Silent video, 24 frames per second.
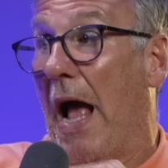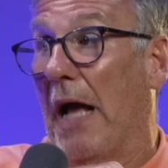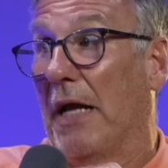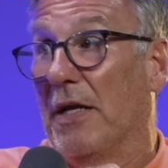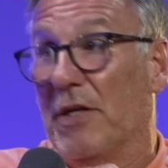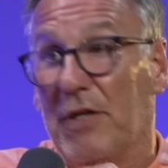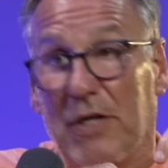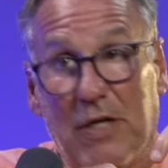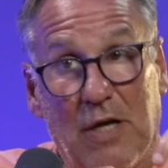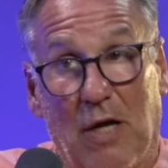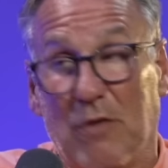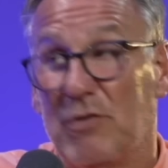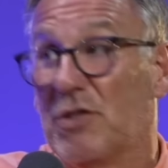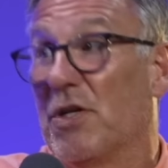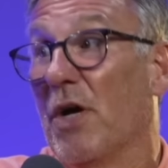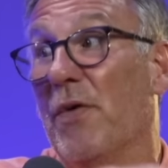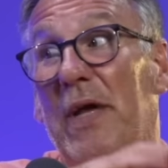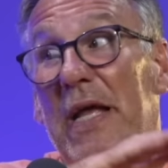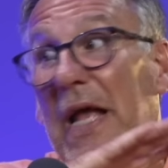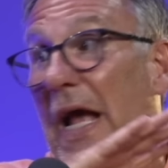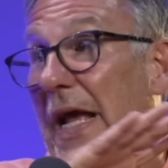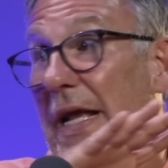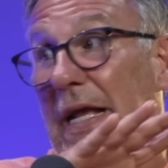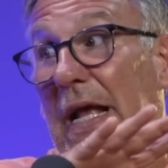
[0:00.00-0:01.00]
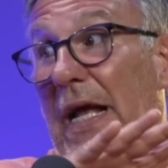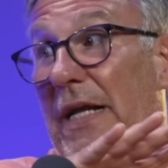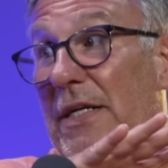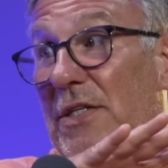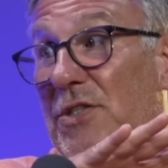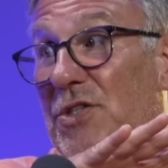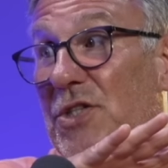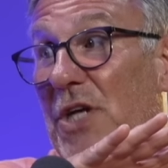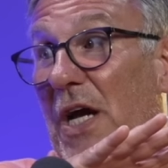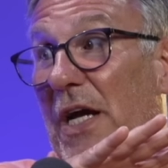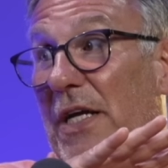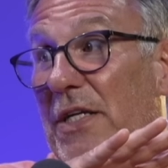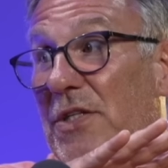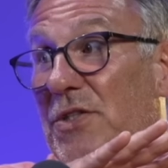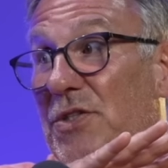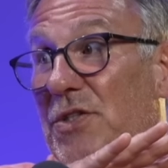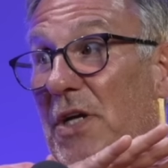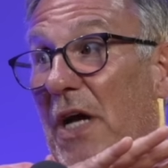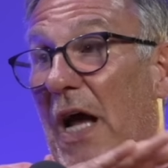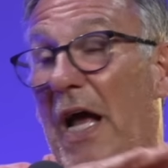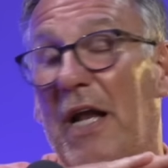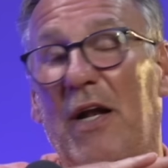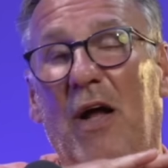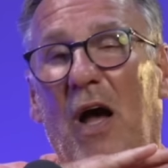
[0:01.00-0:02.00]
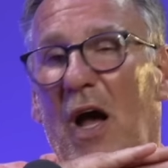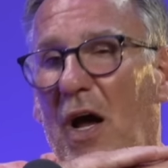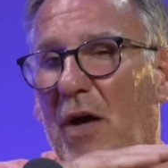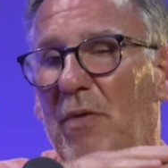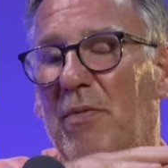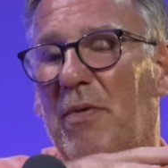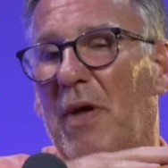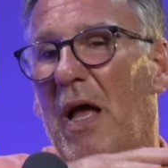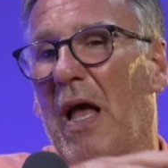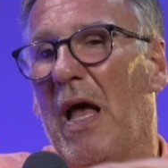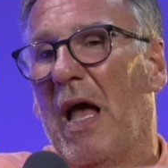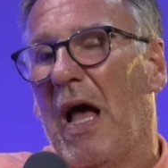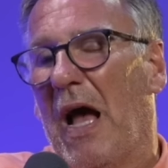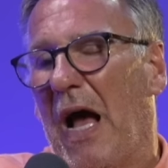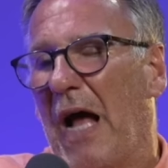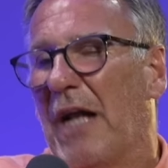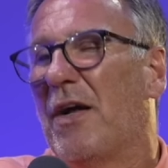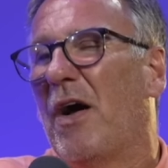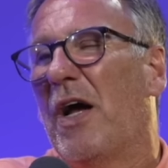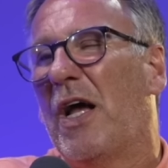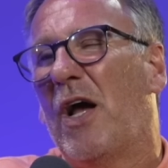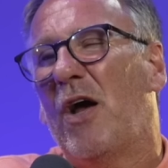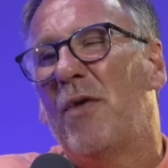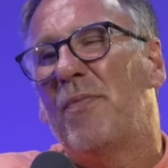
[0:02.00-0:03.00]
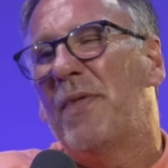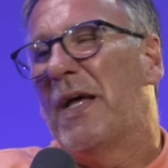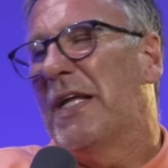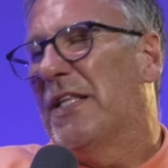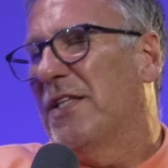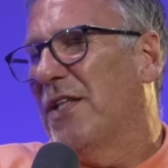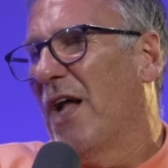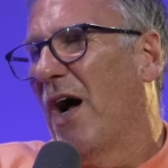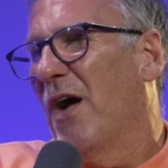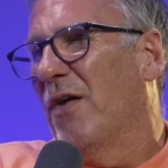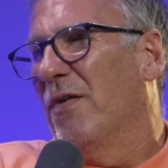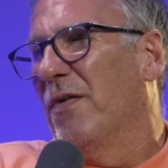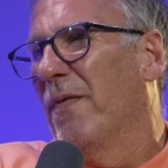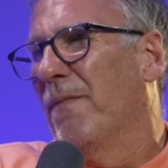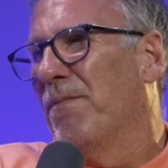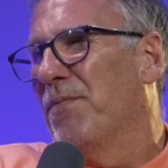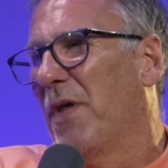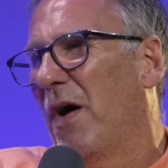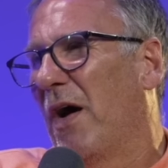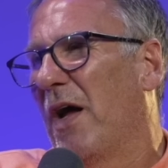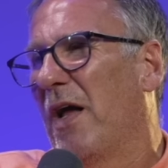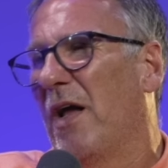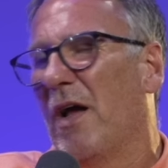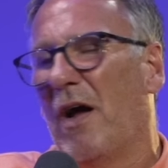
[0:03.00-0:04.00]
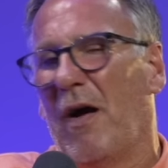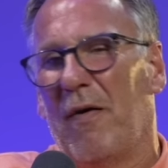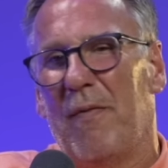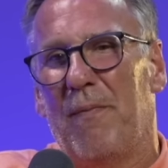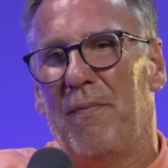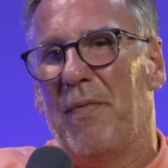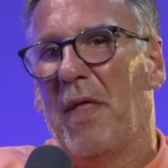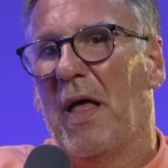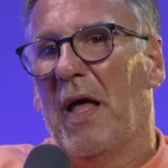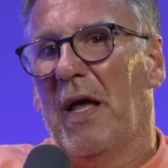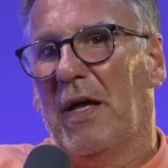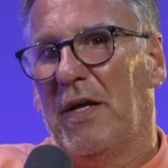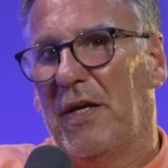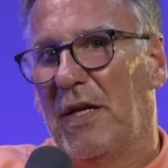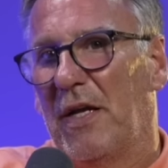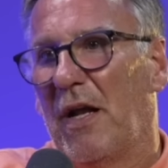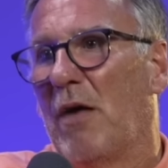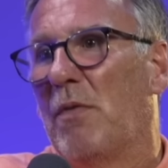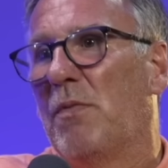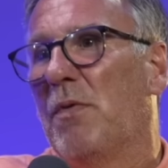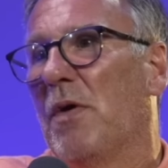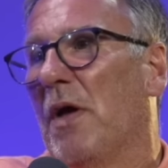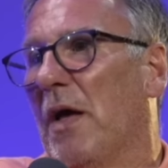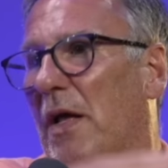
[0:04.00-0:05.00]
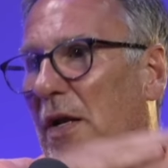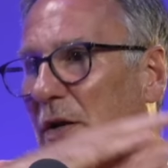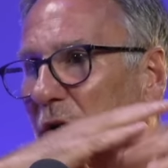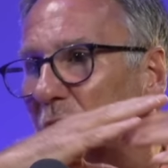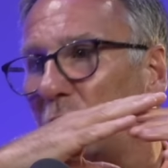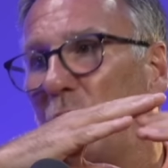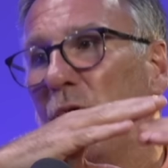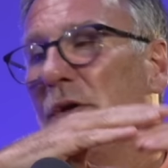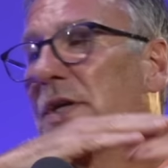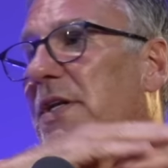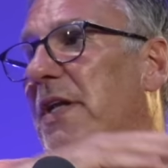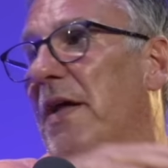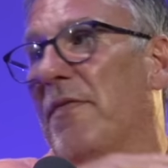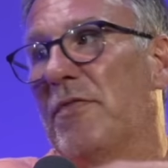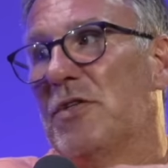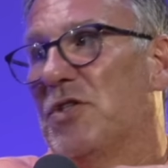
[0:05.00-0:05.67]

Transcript: You know, so he ain't going to change. And I hope they don't. I hope, you know, Luton never